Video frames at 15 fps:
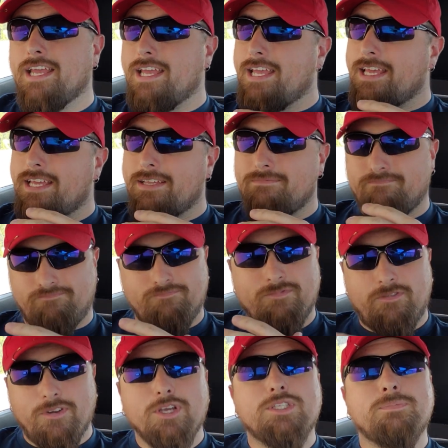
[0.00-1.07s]
it
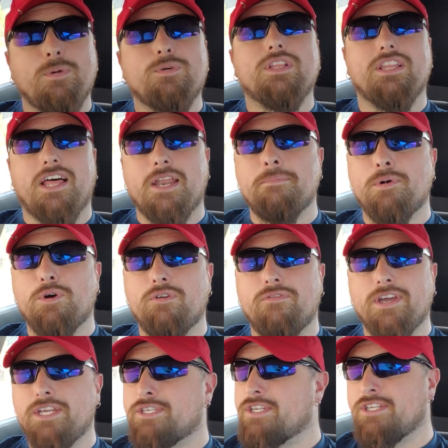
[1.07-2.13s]
fills me with a lot of
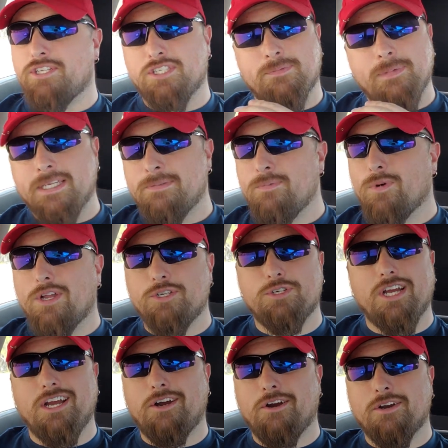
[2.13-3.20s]
motivation and just makes me want to
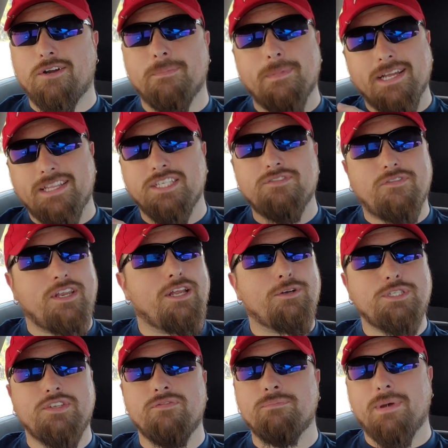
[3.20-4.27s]
try harder and make these
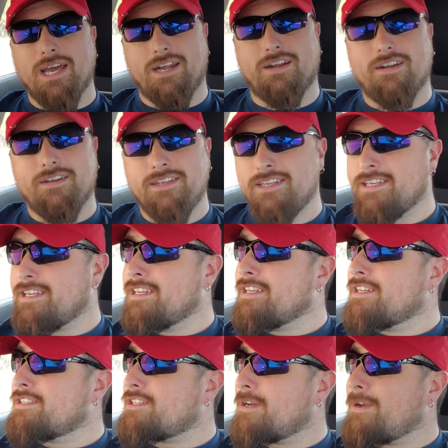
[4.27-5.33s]
videos even better.
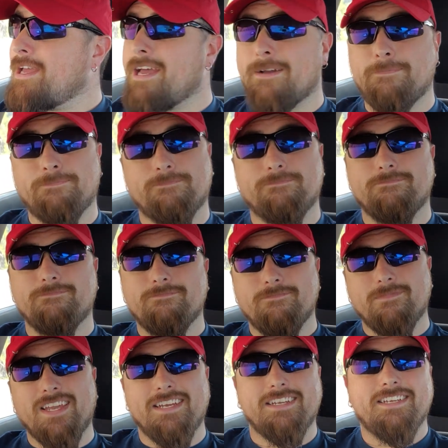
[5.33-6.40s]
So yeah.
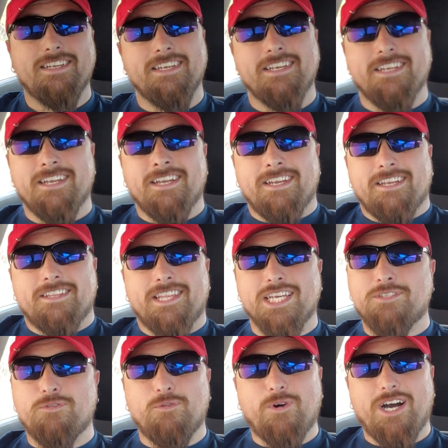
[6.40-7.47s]

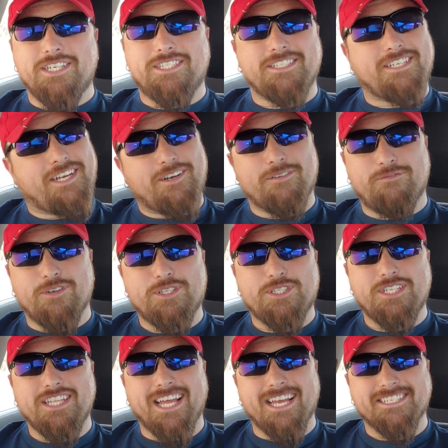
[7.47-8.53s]
Thanks for watching here at Fishing
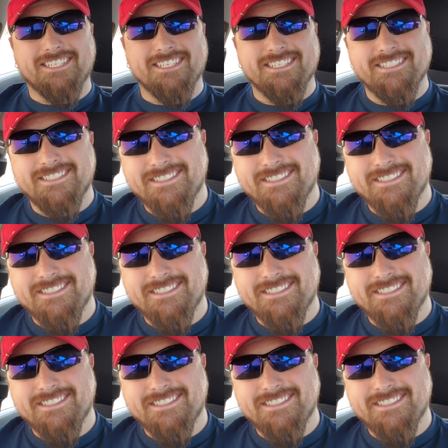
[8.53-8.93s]
Alaska.